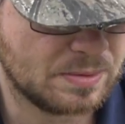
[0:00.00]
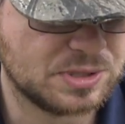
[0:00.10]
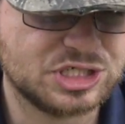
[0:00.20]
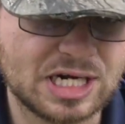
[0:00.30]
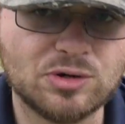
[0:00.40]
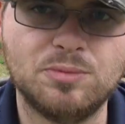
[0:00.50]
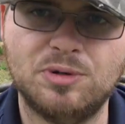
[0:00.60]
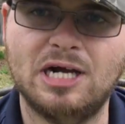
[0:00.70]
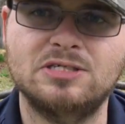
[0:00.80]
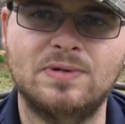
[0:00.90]
but general
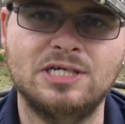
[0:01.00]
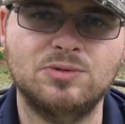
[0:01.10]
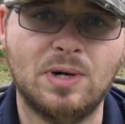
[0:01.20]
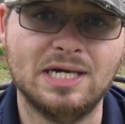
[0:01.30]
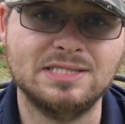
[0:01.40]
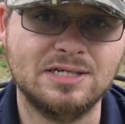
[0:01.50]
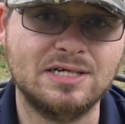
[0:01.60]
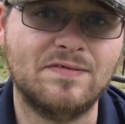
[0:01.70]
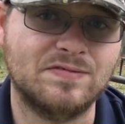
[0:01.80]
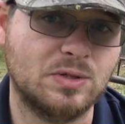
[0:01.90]
price range wise, they're
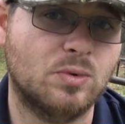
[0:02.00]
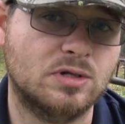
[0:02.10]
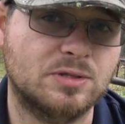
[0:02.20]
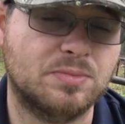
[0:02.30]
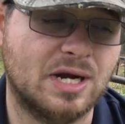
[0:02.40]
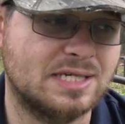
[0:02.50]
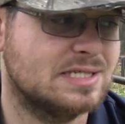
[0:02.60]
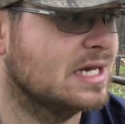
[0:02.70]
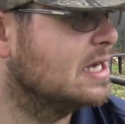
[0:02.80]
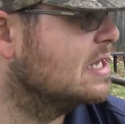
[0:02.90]
definitely worth the
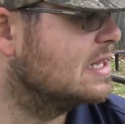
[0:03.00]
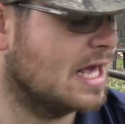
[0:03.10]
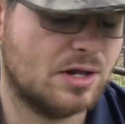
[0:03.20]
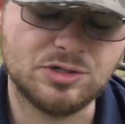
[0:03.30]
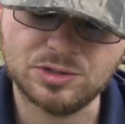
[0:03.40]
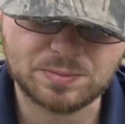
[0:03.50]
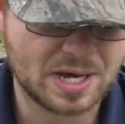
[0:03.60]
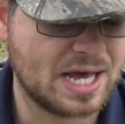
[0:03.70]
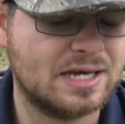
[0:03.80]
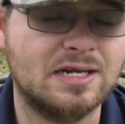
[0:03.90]
price. They do
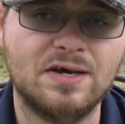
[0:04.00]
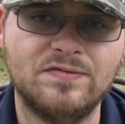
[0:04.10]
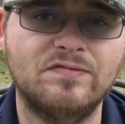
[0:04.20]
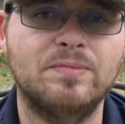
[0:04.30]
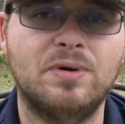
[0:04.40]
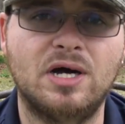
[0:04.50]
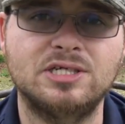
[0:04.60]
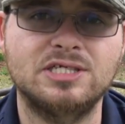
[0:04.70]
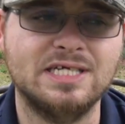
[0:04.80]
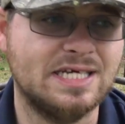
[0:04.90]
pack enough of a
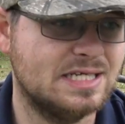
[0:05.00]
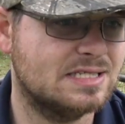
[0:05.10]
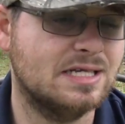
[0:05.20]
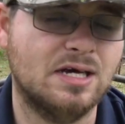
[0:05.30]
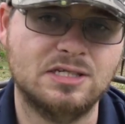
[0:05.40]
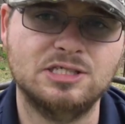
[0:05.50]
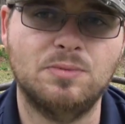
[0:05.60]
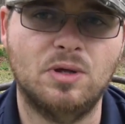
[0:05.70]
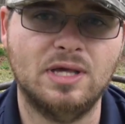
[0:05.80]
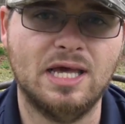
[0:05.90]
punch to easily hunt
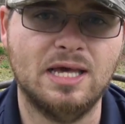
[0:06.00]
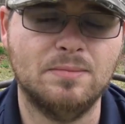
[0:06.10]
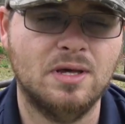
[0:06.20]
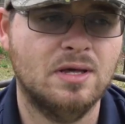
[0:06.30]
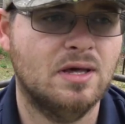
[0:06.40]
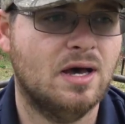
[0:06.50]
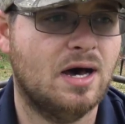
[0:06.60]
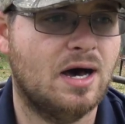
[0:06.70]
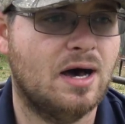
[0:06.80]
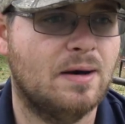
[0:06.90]
small game.
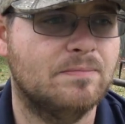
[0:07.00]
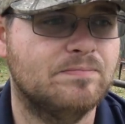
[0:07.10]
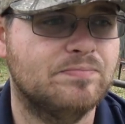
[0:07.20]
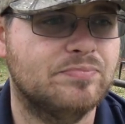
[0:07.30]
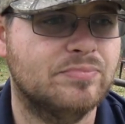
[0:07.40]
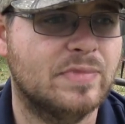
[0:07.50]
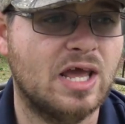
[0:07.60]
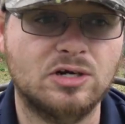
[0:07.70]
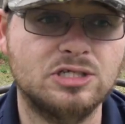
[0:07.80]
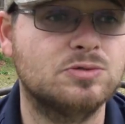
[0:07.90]
Um,
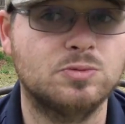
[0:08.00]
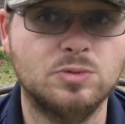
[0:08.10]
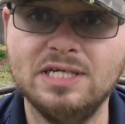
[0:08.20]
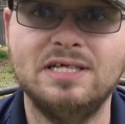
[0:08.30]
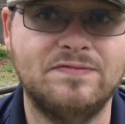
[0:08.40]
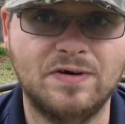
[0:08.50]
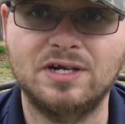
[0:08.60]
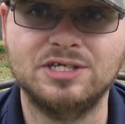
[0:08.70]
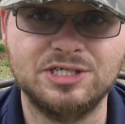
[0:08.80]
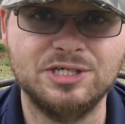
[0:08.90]
they're just really
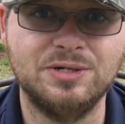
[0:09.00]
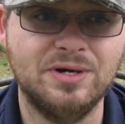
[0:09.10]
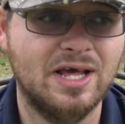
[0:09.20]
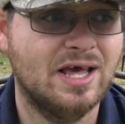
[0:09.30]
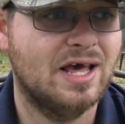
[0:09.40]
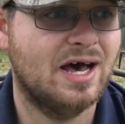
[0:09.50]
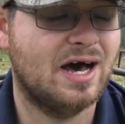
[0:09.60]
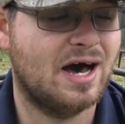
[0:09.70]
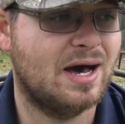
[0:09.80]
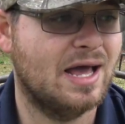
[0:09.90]
fun to shoot,
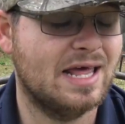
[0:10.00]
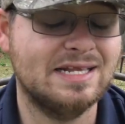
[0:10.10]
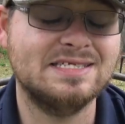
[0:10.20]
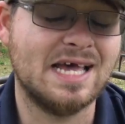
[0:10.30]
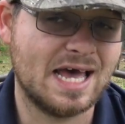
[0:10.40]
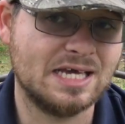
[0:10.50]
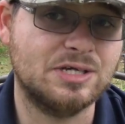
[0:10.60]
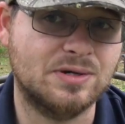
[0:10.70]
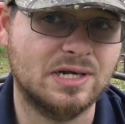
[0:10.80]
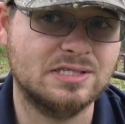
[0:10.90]
uh, and it's
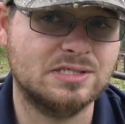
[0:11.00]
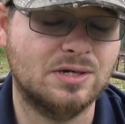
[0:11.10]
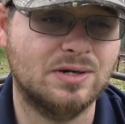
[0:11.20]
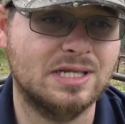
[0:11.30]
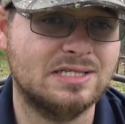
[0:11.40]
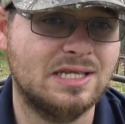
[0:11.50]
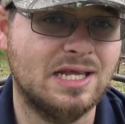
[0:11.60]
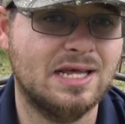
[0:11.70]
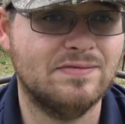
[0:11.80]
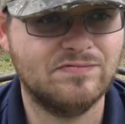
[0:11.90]
accurate. So it,
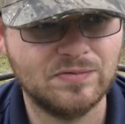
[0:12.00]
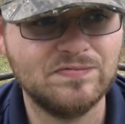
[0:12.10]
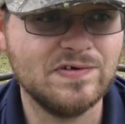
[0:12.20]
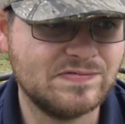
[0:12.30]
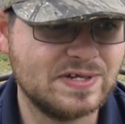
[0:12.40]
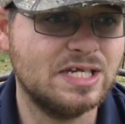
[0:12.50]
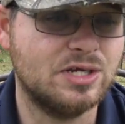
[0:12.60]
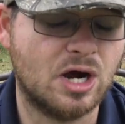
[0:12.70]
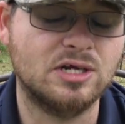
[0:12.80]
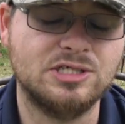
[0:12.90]
from 15
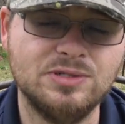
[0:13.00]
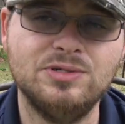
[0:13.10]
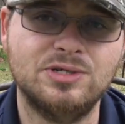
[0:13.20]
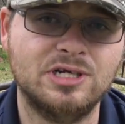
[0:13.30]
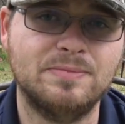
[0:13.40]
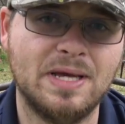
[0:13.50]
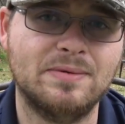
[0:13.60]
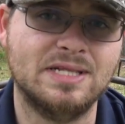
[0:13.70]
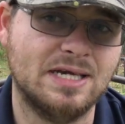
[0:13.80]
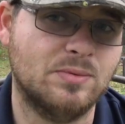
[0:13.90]
yards, you, you're going to be
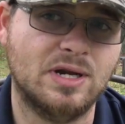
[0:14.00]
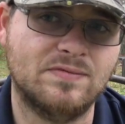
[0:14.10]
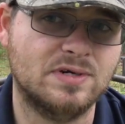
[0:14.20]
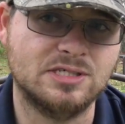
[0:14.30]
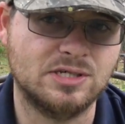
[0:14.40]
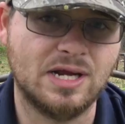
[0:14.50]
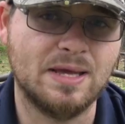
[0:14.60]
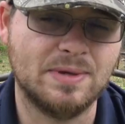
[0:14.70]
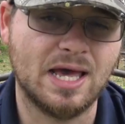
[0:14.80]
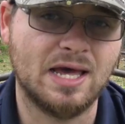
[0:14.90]
able to hit whatever it is you're
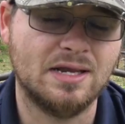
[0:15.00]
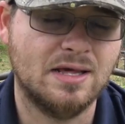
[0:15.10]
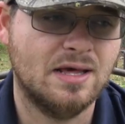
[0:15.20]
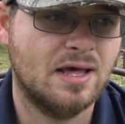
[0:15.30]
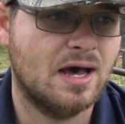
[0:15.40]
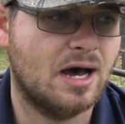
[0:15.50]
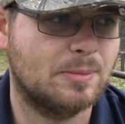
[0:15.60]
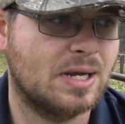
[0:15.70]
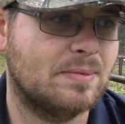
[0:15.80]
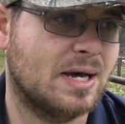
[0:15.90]
aiming at.
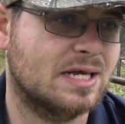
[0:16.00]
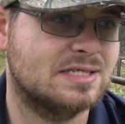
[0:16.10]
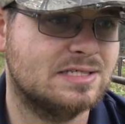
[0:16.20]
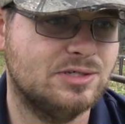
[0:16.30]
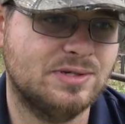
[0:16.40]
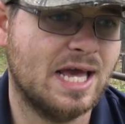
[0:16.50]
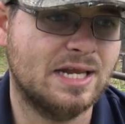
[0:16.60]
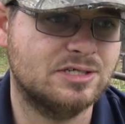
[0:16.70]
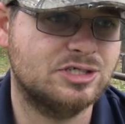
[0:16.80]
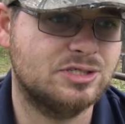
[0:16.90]
Um, now I'm not going to say you
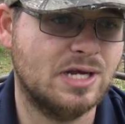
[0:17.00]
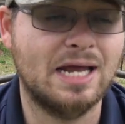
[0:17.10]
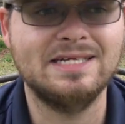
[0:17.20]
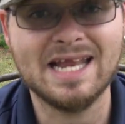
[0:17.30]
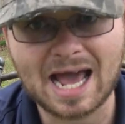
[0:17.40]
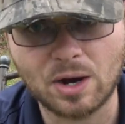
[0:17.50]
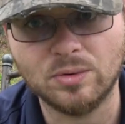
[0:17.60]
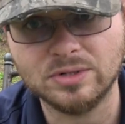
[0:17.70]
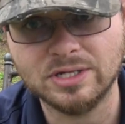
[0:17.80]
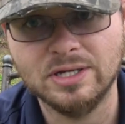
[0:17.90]
can't. I
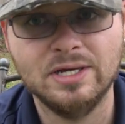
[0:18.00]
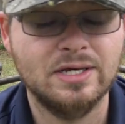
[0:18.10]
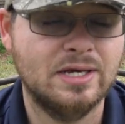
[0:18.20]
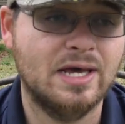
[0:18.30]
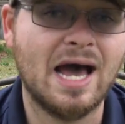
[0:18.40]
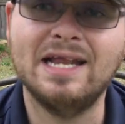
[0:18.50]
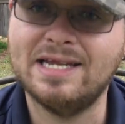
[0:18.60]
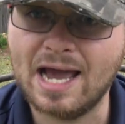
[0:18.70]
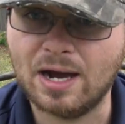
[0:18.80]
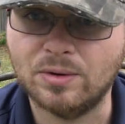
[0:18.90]
doubt, I
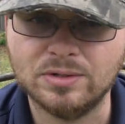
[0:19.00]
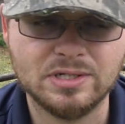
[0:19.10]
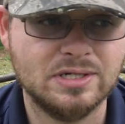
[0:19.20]
doubt